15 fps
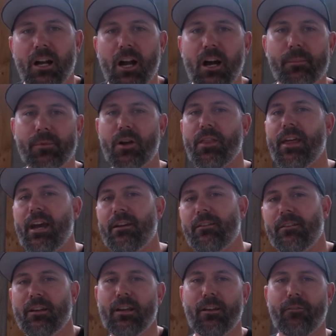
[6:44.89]
I'm not
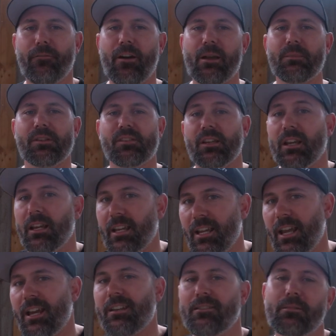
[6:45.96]
that famous
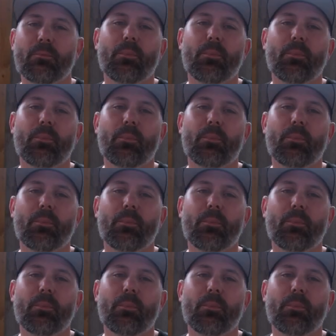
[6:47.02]
yet,